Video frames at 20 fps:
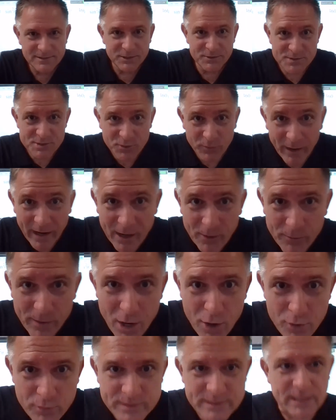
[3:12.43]
You'd square
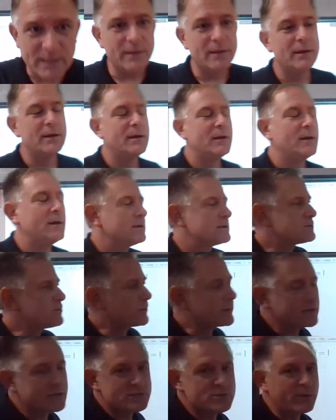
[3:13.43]
root. So
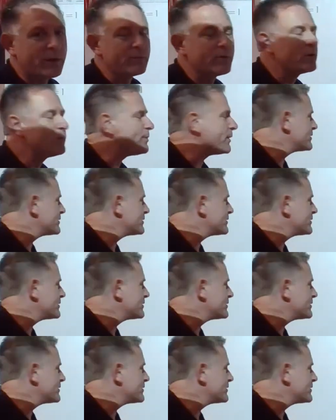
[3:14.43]
we're going to square root